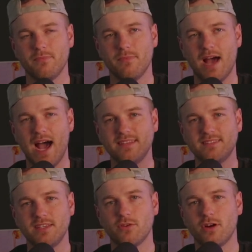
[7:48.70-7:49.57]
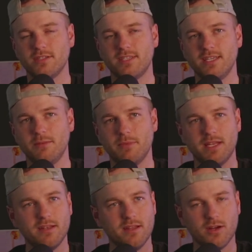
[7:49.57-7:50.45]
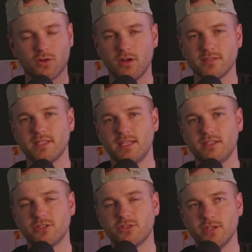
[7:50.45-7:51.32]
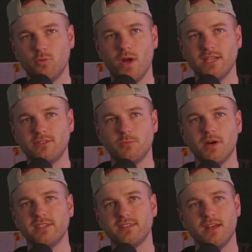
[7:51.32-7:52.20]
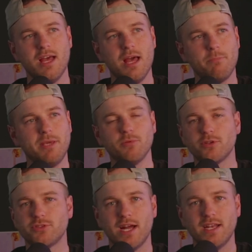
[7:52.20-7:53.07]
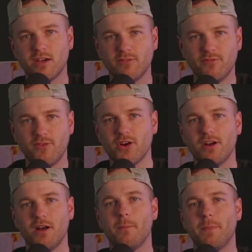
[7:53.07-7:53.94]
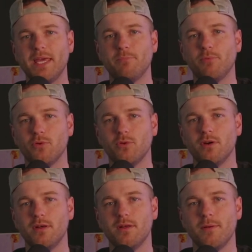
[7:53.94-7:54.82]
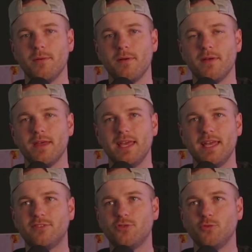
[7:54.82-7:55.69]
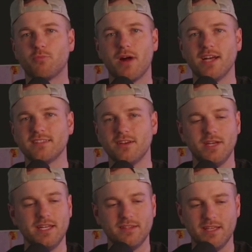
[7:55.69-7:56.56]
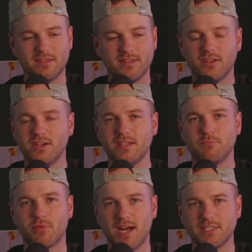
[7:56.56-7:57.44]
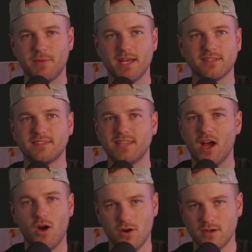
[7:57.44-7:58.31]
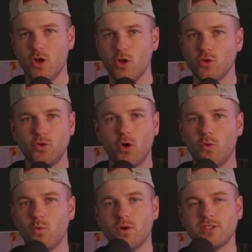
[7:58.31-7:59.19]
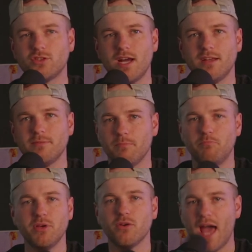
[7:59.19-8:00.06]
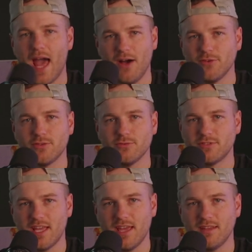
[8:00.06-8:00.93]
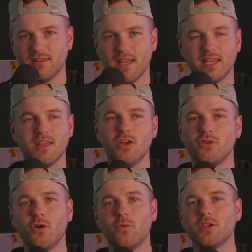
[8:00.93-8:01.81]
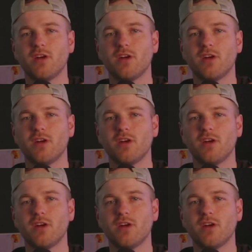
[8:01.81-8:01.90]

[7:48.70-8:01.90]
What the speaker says: I see on our team and across the industry way too much. People are trying to convert people into good prospects that aren't. You don't want to try to build a house on sand. Like, you don't want to try